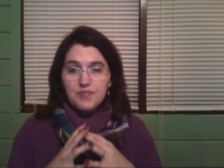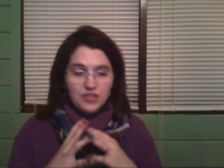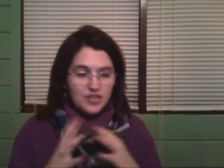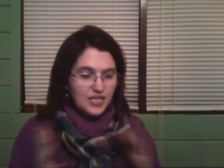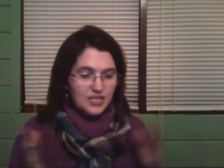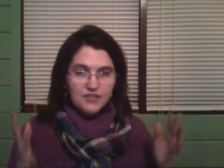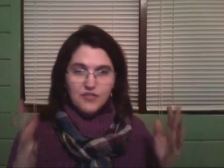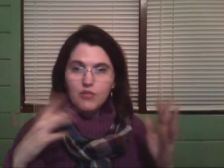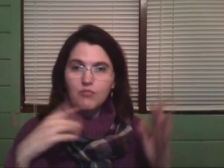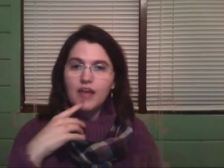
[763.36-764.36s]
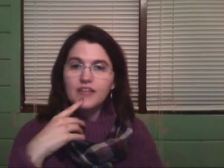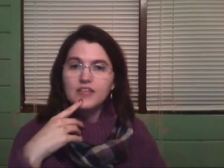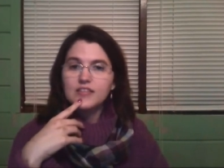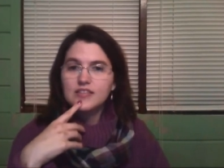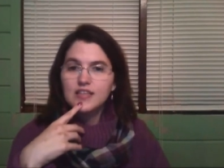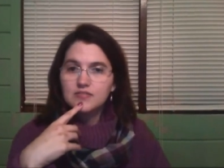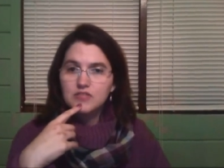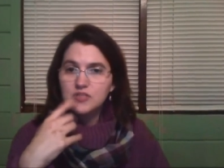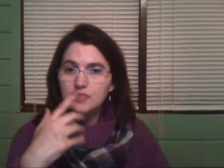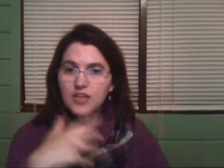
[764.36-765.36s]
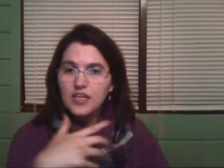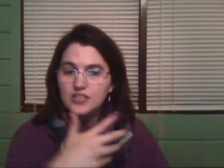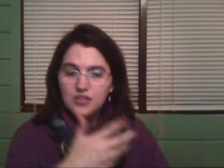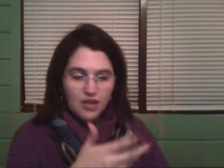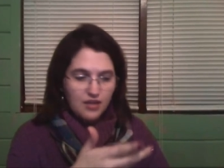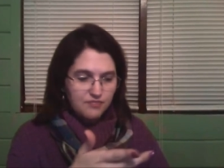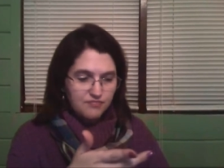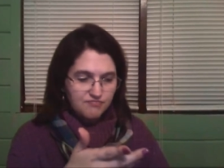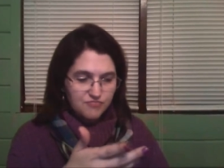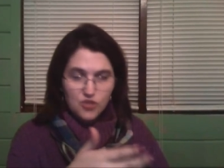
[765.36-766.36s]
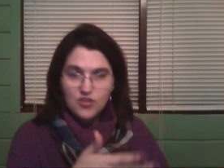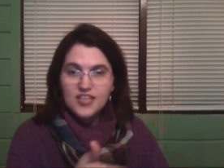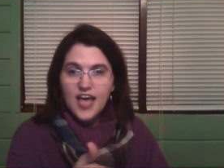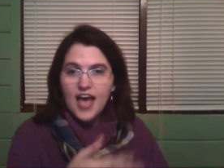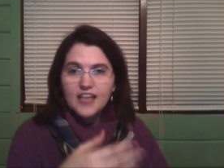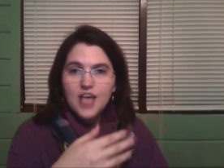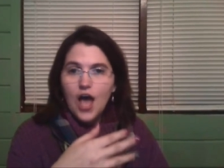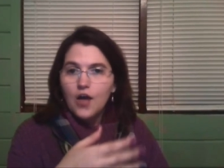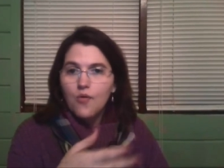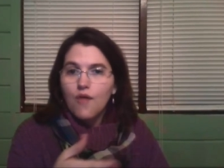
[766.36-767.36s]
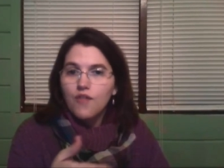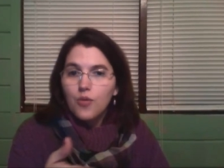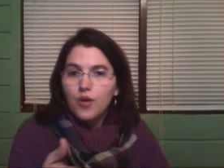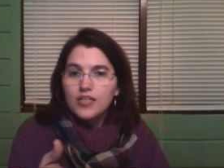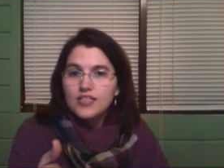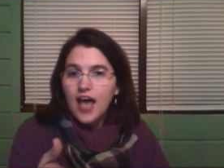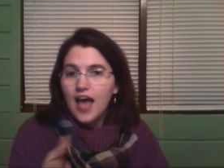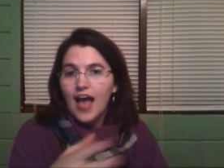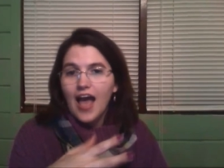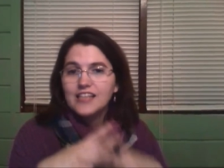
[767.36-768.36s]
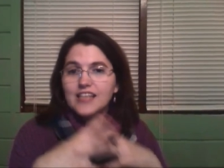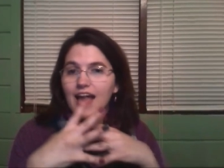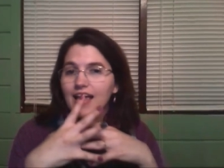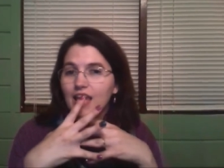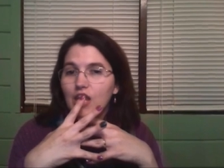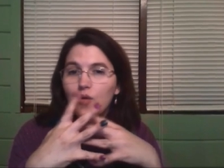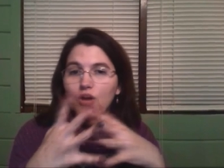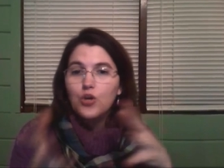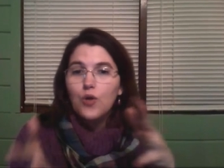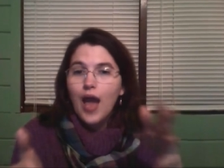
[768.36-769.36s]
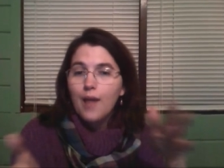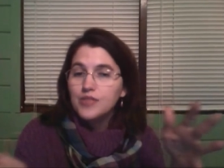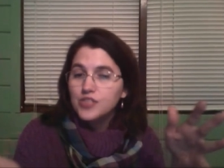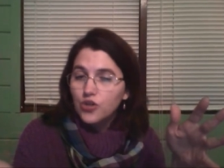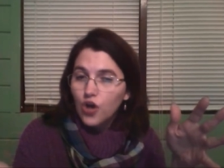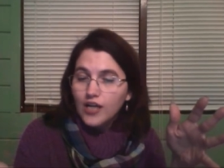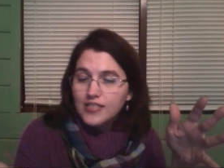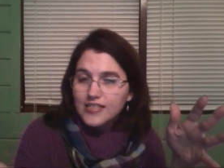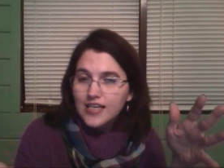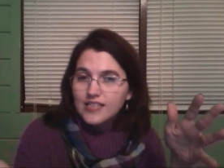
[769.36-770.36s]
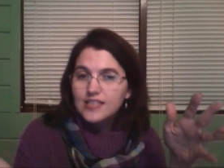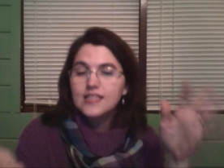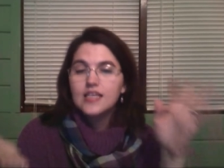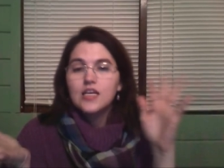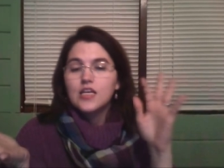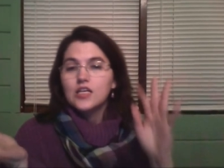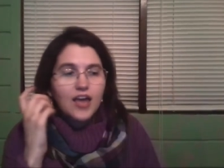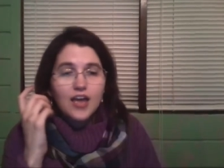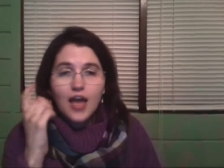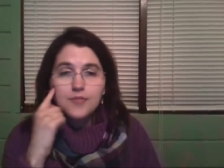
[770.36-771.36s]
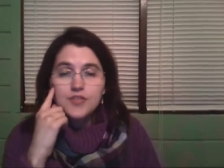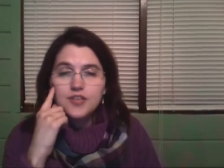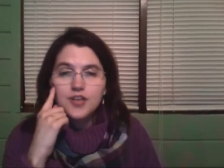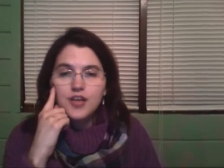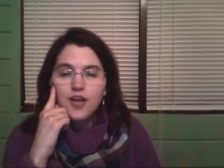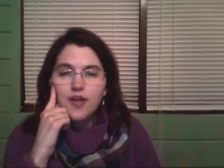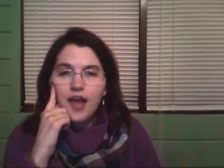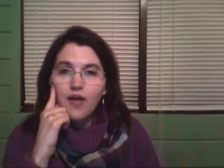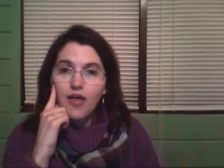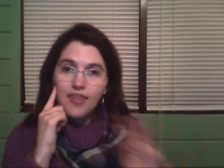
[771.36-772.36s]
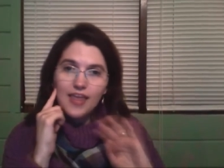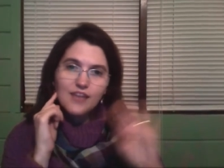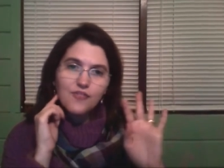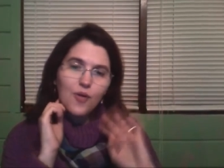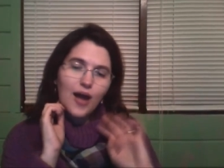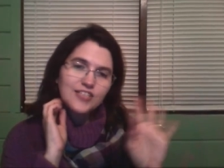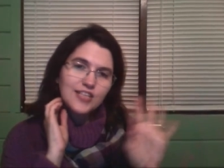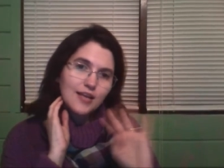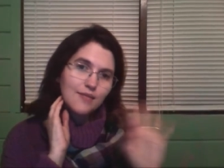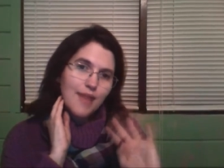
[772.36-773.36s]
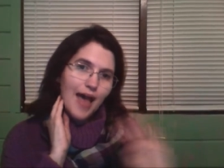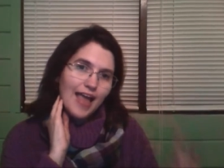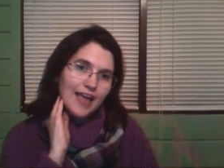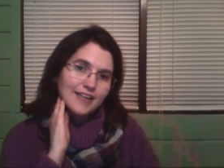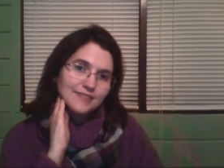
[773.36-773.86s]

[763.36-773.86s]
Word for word: please, if you like this, just please and do the tag, tag whoever you want to tag. I tag anyone who happens across this, and I'm just gonna go now. Thank you for watching, bye.